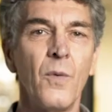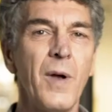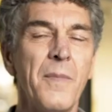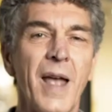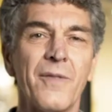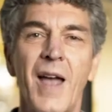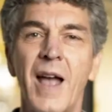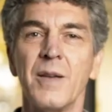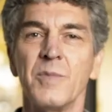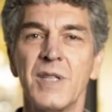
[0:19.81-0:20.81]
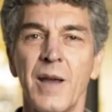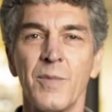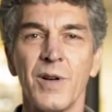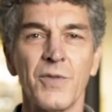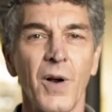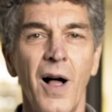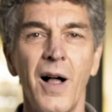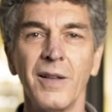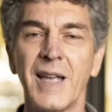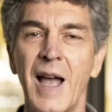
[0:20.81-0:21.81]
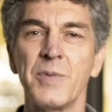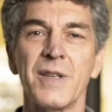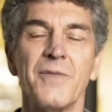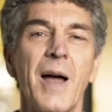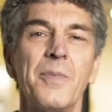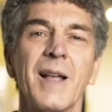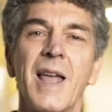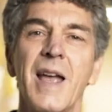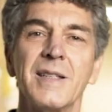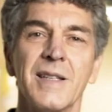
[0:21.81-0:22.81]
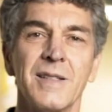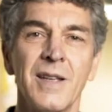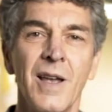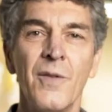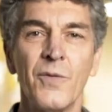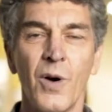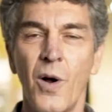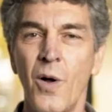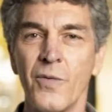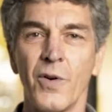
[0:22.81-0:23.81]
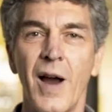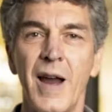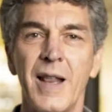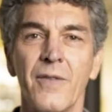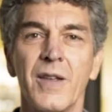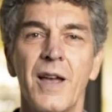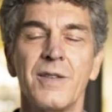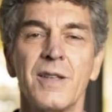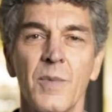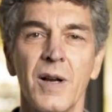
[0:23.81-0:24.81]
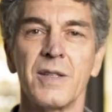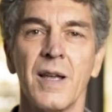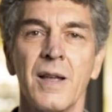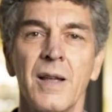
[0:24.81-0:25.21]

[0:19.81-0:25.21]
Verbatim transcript: We make vacuum chambers for all types of applications for a whole variety of customers.